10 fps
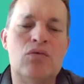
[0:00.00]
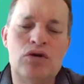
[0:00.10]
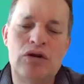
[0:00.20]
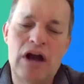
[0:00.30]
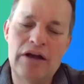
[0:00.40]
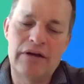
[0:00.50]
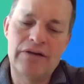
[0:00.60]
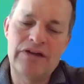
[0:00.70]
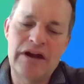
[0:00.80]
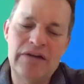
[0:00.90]
Well,
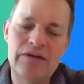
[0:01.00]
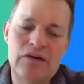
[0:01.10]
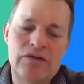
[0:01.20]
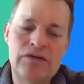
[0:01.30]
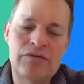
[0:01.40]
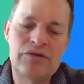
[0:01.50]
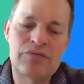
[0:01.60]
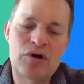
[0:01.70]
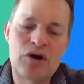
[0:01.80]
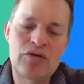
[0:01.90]
I think
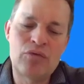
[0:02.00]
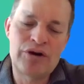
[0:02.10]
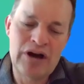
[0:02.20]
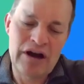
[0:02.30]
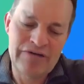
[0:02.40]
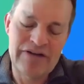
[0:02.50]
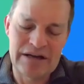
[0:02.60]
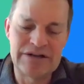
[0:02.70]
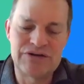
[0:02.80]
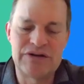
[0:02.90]
what I
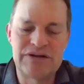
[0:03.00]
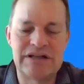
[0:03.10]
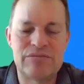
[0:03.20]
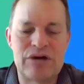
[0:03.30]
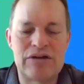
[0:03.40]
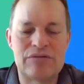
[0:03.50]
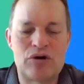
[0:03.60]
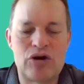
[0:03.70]
found interesting about the